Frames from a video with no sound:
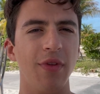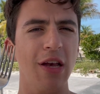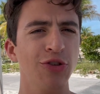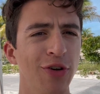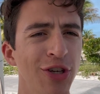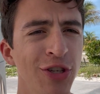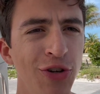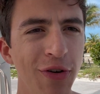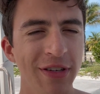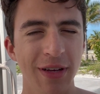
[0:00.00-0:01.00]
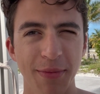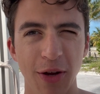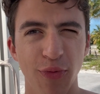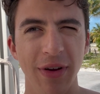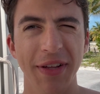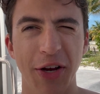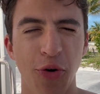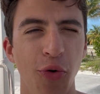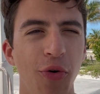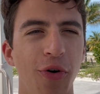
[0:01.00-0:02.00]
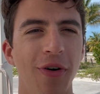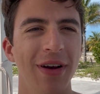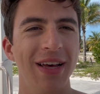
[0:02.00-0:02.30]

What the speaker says: So just noticed something really cool